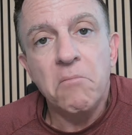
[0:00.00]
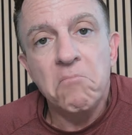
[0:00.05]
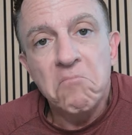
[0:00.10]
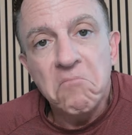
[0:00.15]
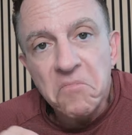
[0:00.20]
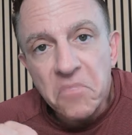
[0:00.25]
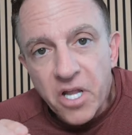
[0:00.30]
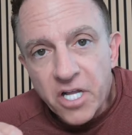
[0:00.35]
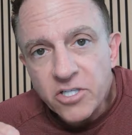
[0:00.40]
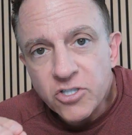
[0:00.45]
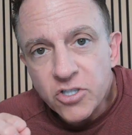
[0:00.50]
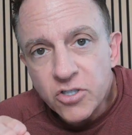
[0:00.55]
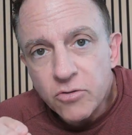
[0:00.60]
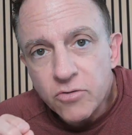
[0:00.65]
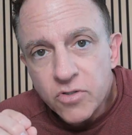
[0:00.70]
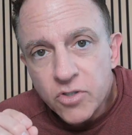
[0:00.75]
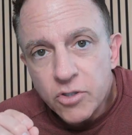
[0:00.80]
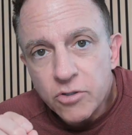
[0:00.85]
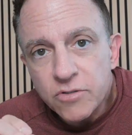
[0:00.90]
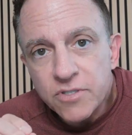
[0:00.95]
let's
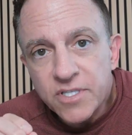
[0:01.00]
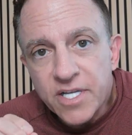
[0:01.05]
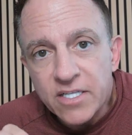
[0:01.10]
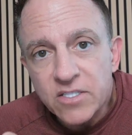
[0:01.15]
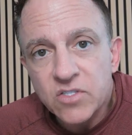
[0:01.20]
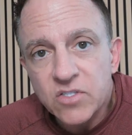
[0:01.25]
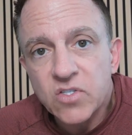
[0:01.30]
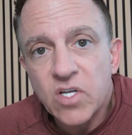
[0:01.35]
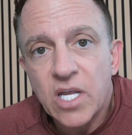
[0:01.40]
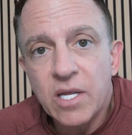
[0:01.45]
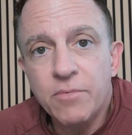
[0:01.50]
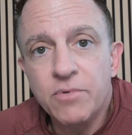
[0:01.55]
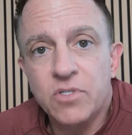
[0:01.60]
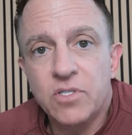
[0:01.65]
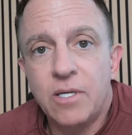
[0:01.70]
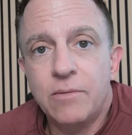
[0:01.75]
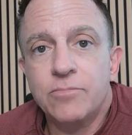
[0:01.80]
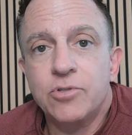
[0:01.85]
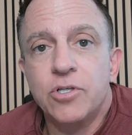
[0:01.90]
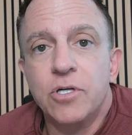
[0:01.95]
just use that same
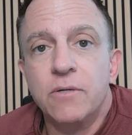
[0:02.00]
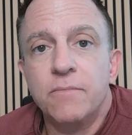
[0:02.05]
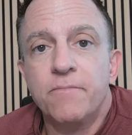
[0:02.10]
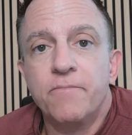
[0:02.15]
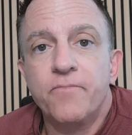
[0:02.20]
assumption.